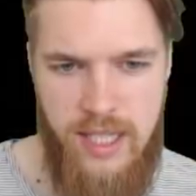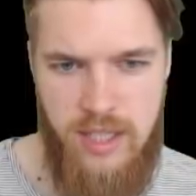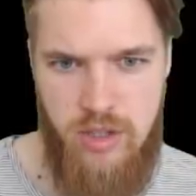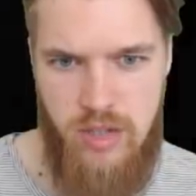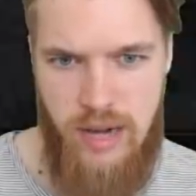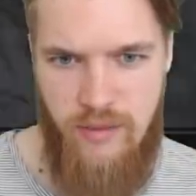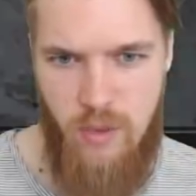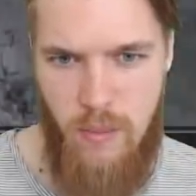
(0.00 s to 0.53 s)
to
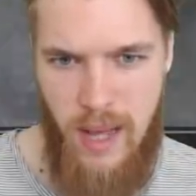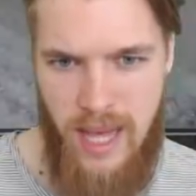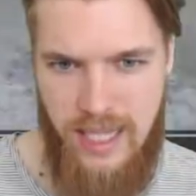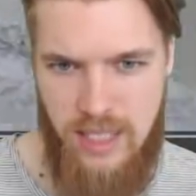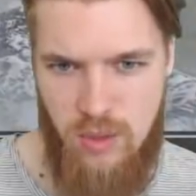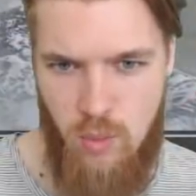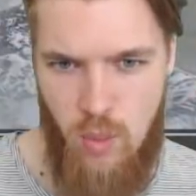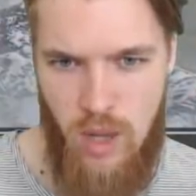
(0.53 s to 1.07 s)
travel back
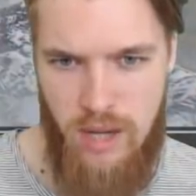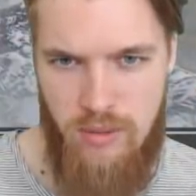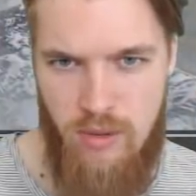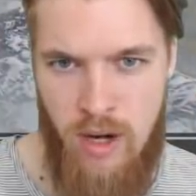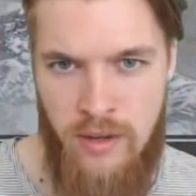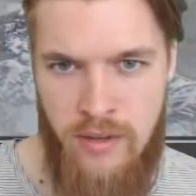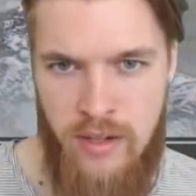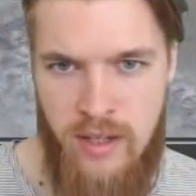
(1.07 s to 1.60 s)
to
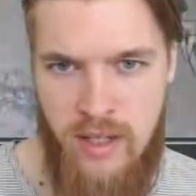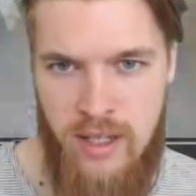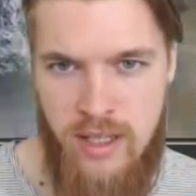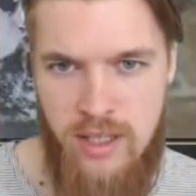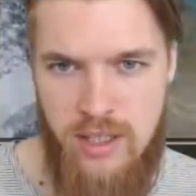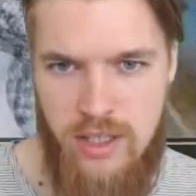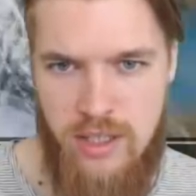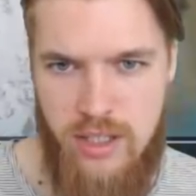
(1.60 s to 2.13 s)
Whiterun
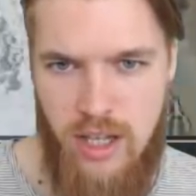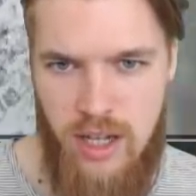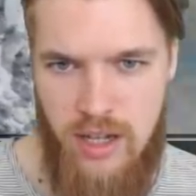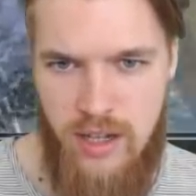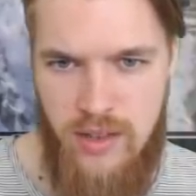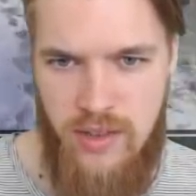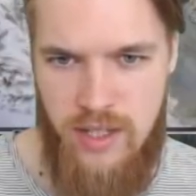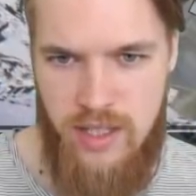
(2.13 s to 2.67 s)
to turn
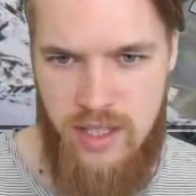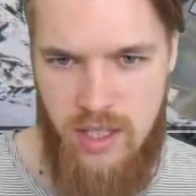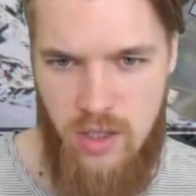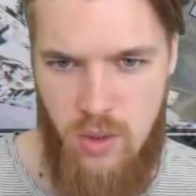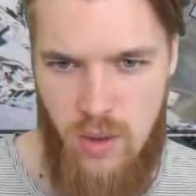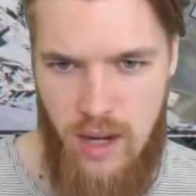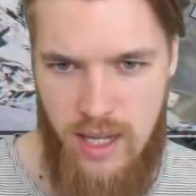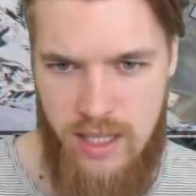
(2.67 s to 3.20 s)
in this
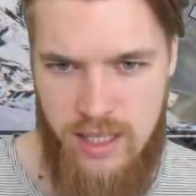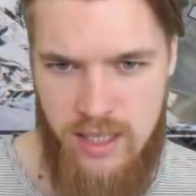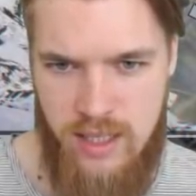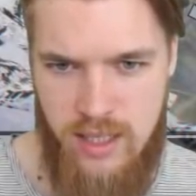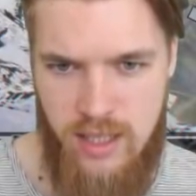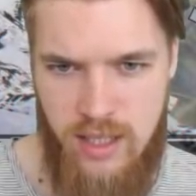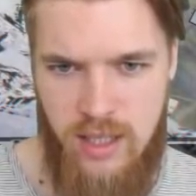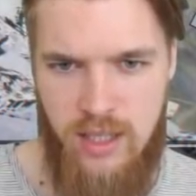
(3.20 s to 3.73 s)

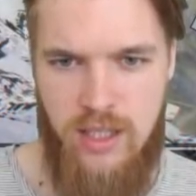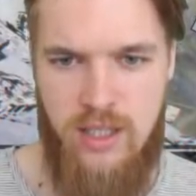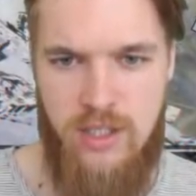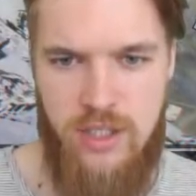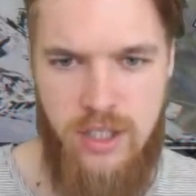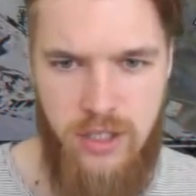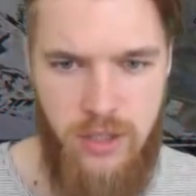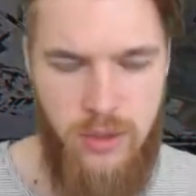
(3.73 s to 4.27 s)
quest
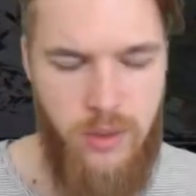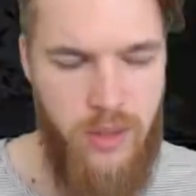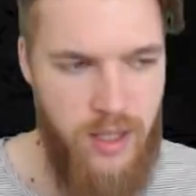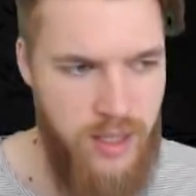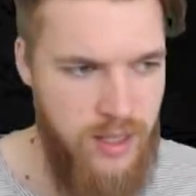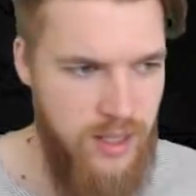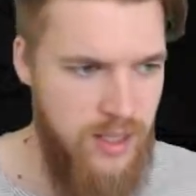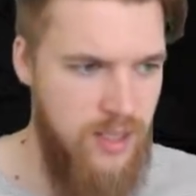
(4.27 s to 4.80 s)
to...
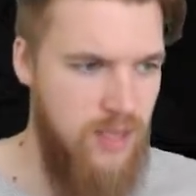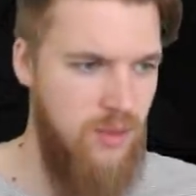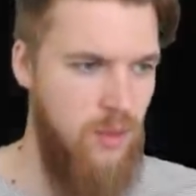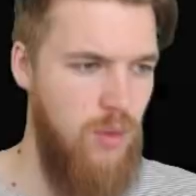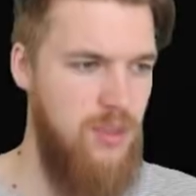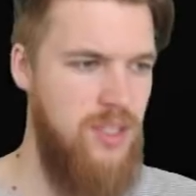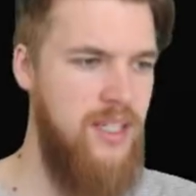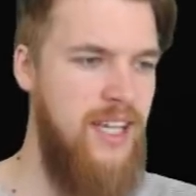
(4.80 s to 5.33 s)

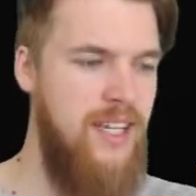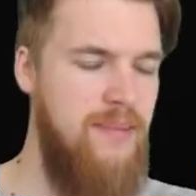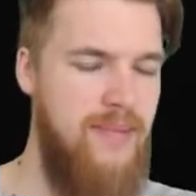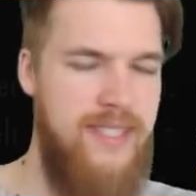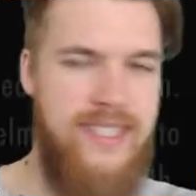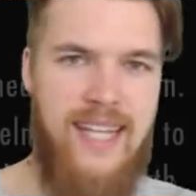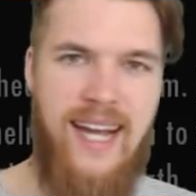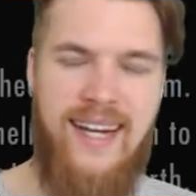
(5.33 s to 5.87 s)
What was her
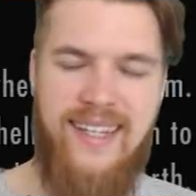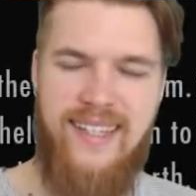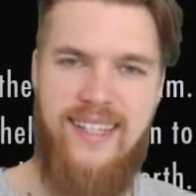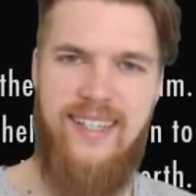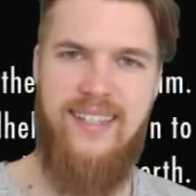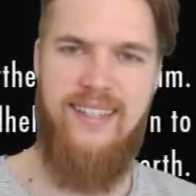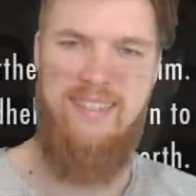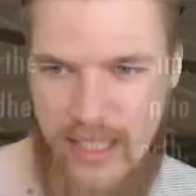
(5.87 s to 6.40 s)
name?
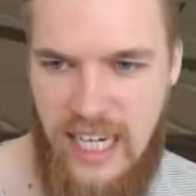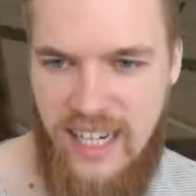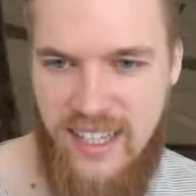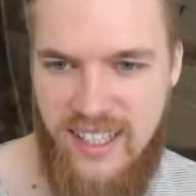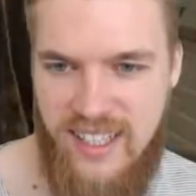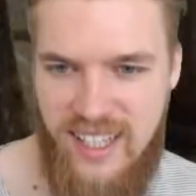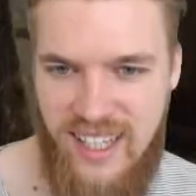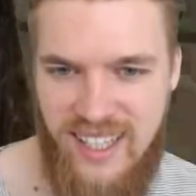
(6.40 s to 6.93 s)
Danica?
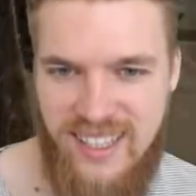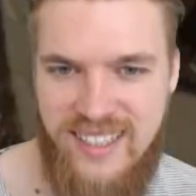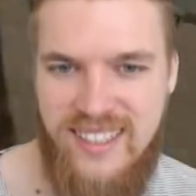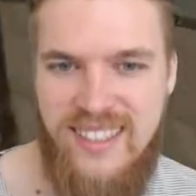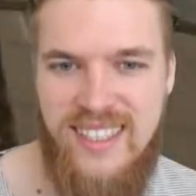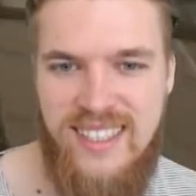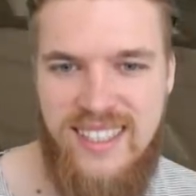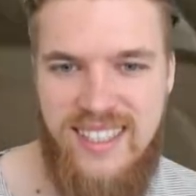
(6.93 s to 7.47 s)
Danica.
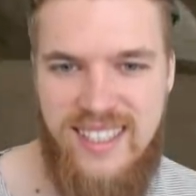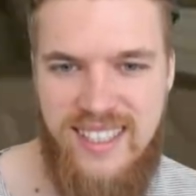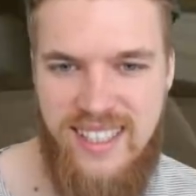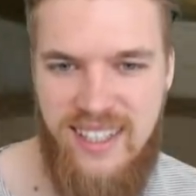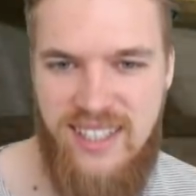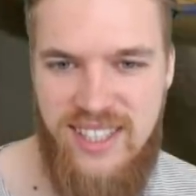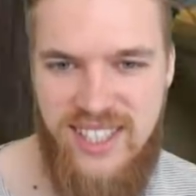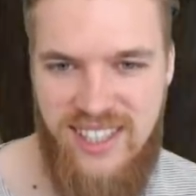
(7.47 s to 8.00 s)

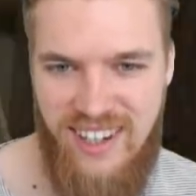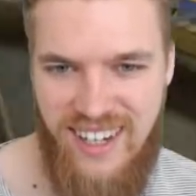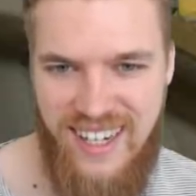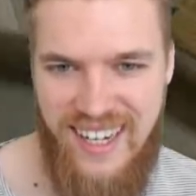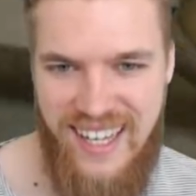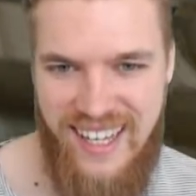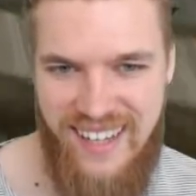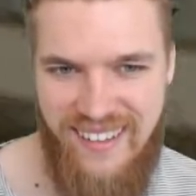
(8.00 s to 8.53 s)
Still trying
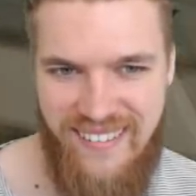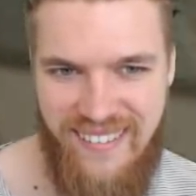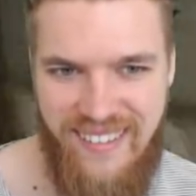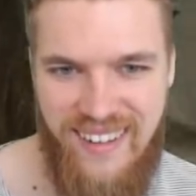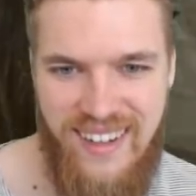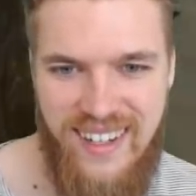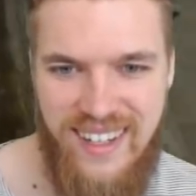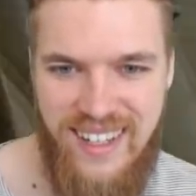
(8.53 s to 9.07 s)
to heal
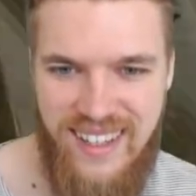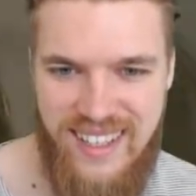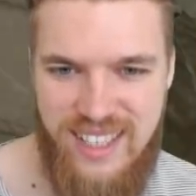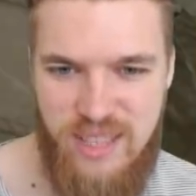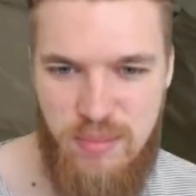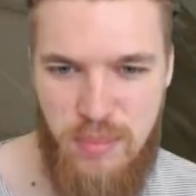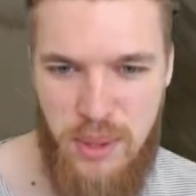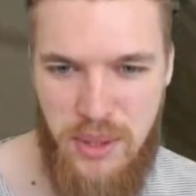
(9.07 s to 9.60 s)

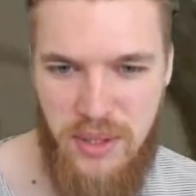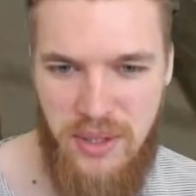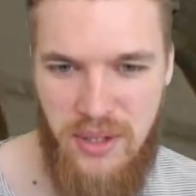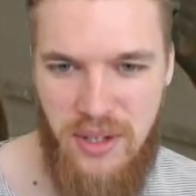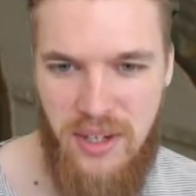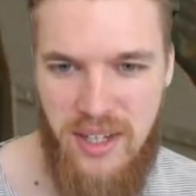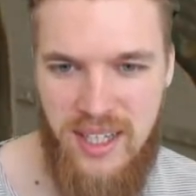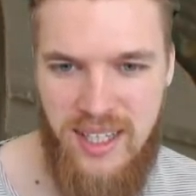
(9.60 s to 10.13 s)
this
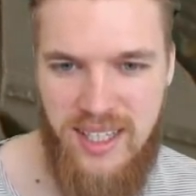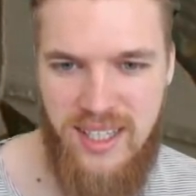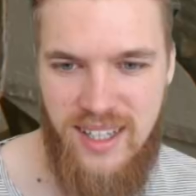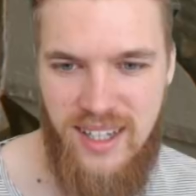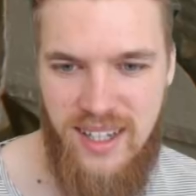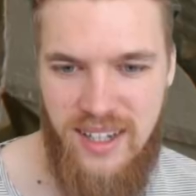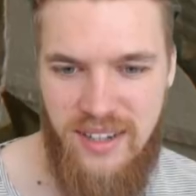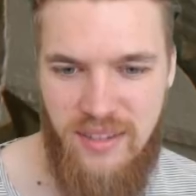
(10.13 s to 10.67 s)
poor
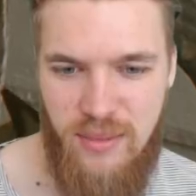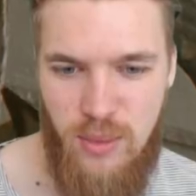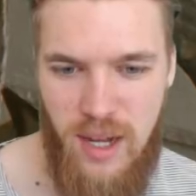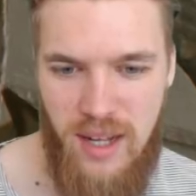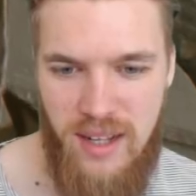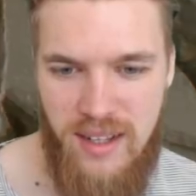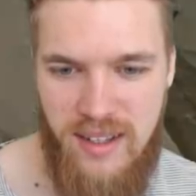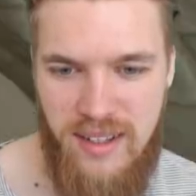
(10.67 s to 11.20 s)
guard of
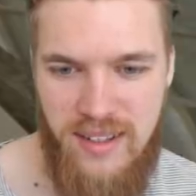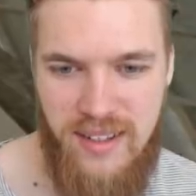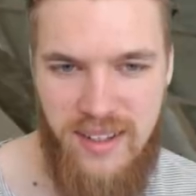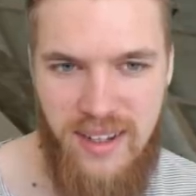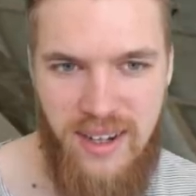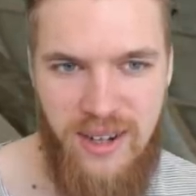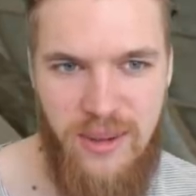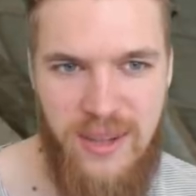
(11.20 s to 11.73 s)
White.
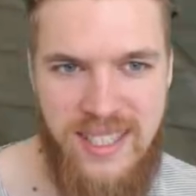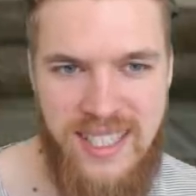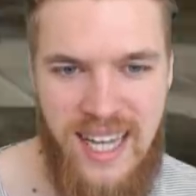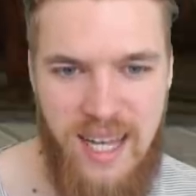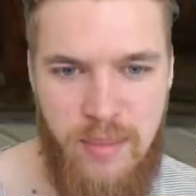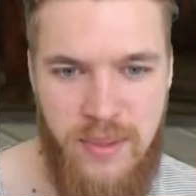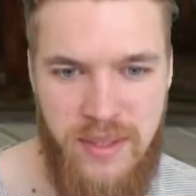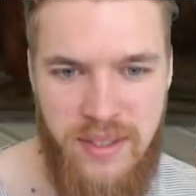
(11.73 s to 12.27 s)
Oh, what
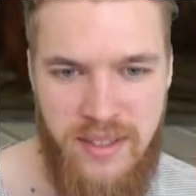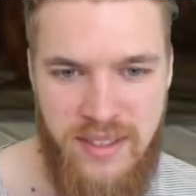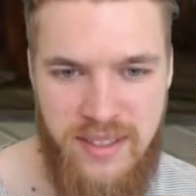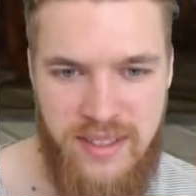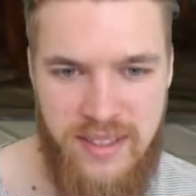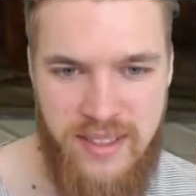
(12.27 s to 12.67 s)
happened?